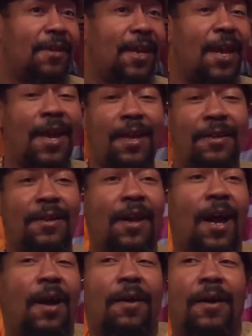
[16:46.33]
And
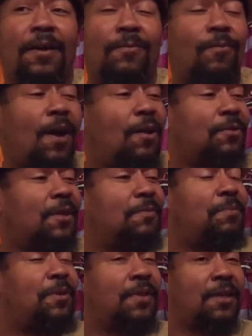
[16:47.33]
I wound
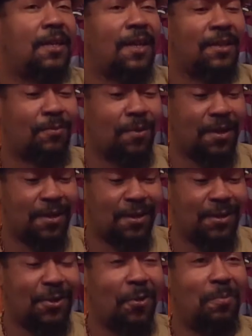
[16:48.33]
up putting together one of the
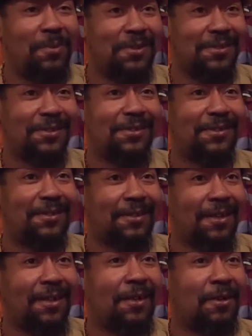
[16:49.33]
dopest
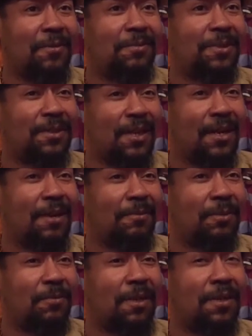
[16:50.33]
damn
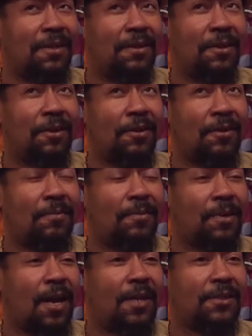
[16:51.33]
slams, me and
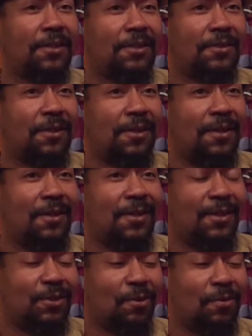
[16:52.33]
Cocktails.
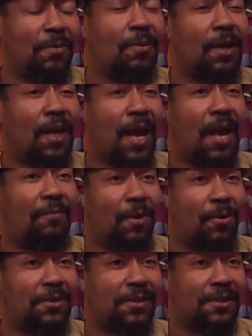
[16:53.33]
So we were the Live
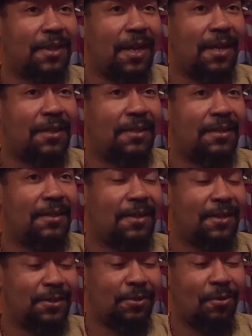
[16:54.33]
Poet Society.
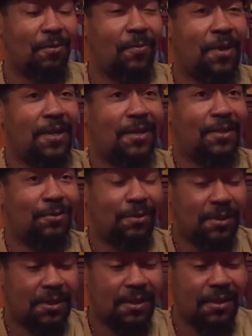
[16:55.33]
So when you
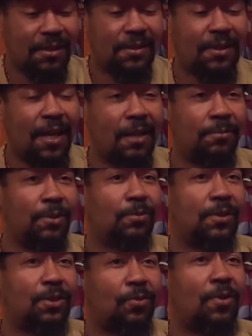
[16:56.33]
seen these names, it
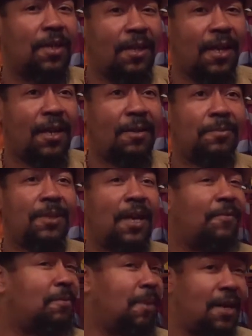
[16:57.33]
was 20 names.
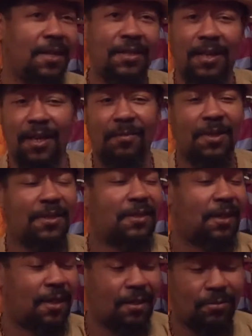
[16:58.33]
Everybody naming the
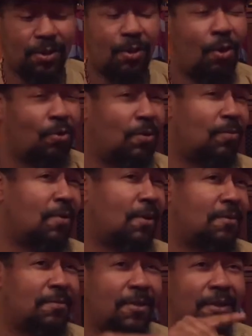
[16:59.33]
same. It was Cola
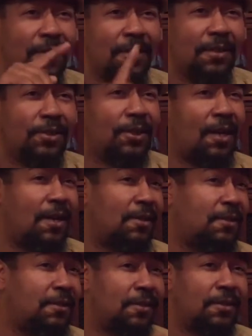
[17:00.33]
Rum, John
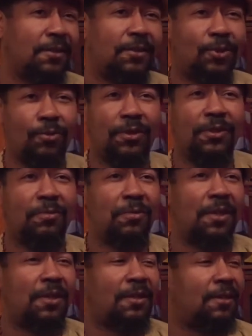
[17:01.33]
Good, Georgia
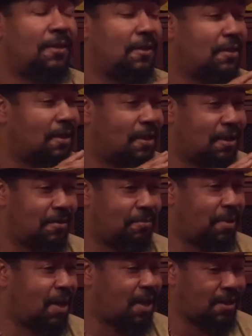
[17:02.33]
Me,
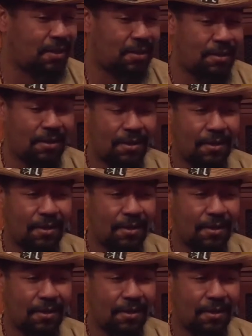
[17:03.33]
Bonnie,